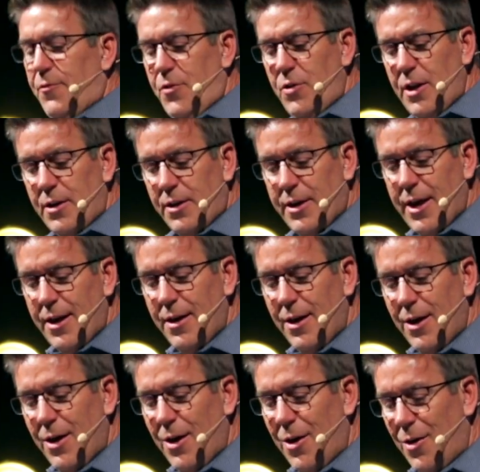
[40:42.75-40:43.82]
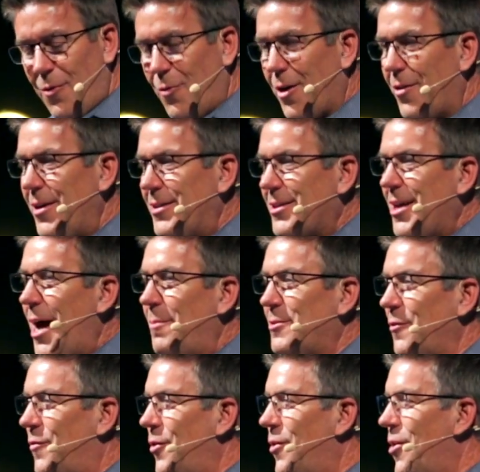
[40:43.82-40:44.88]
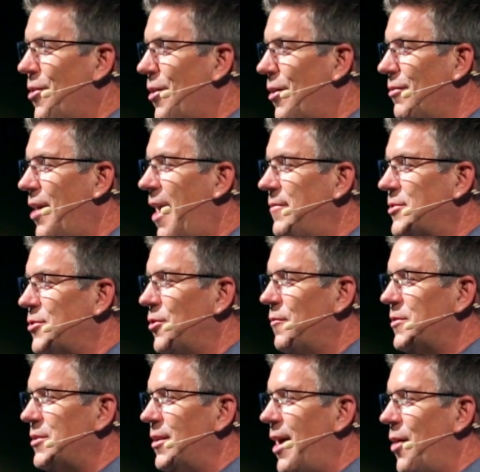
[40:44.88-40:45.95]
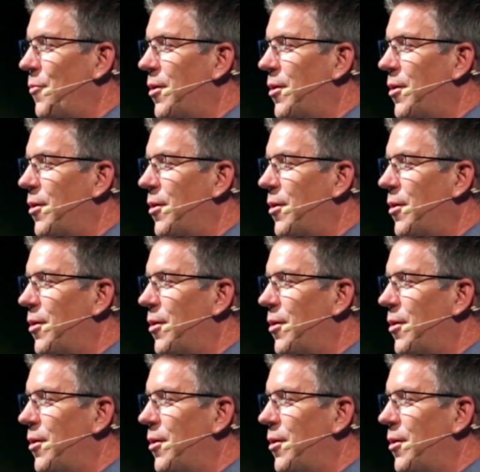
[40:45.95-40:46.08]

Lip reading: If you didn't get one of these cups, if you're here in our live service tonight,